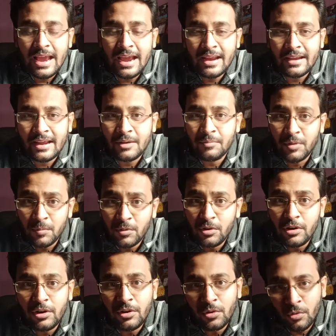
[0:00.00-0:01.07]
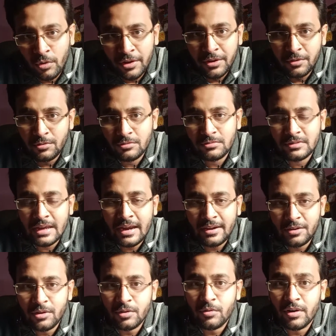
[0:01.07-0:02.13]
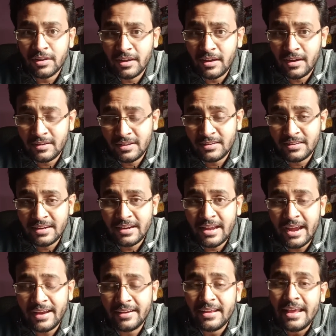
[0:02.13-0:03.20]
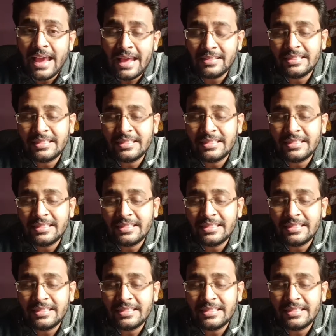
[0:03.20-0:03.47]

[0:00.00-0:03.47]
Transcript: and people will know you that you are working under that guide.